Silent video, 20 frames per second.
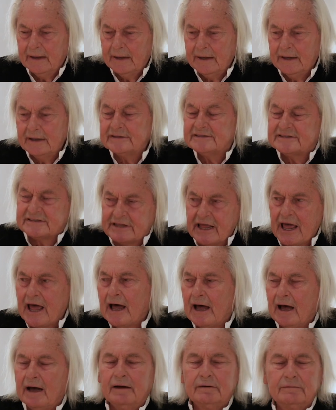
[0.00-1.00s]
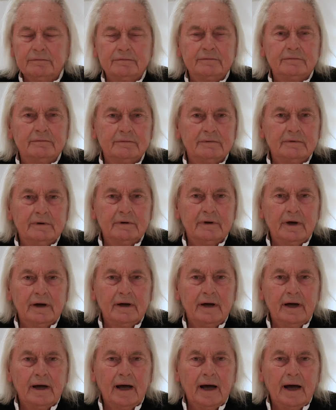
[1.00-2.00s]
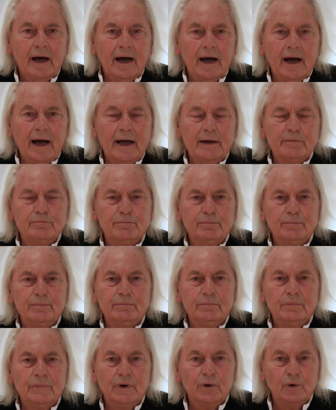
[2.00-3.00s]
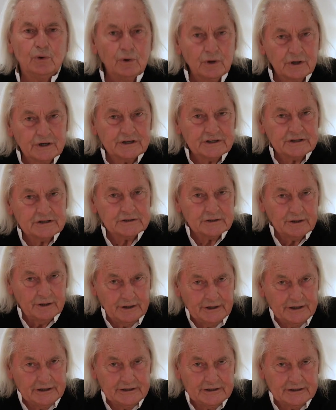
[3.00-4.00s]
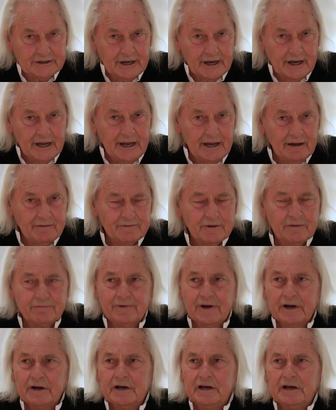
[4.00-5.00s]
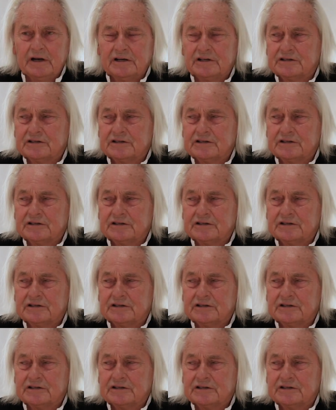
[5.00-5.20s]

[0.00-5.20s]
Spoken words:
It's there. I'm hooked on it. I have a very